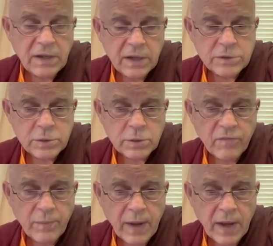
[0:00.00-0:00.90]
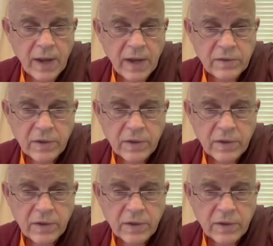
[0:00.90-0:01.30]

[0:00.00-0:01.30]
nature of mind,